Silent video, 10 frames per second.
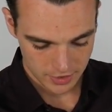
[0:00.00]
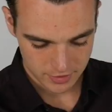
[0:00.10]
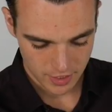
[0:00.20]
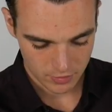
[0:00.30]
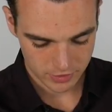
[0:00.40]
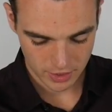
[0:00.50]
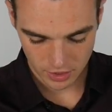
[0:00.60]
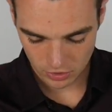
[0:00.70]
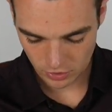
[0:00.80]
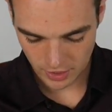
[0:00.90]
and today we're
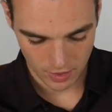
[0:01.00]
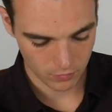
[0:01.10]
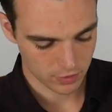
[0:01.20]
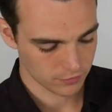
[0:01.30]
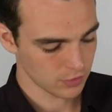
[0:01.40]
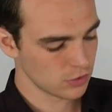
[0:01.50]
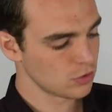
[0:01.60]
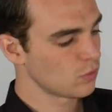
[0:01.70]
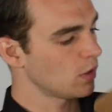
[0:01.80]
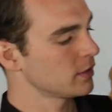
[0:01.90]
taking a look at one of the
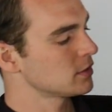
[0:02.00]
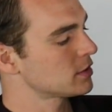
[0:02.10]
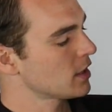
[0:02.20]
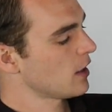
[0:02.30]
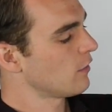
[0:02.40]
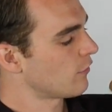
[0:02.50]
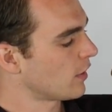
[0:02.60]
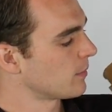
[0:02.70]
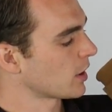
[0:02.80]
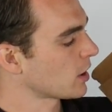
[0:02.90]
new ones
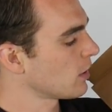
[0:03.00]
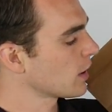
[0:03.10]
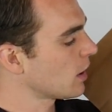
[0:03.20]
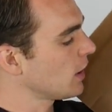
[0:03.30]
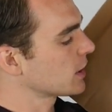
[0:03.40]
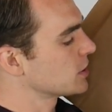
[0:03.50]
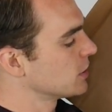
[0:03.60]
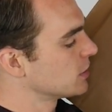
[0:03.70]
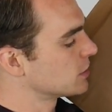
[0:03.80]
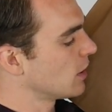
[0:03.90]
from their current collection.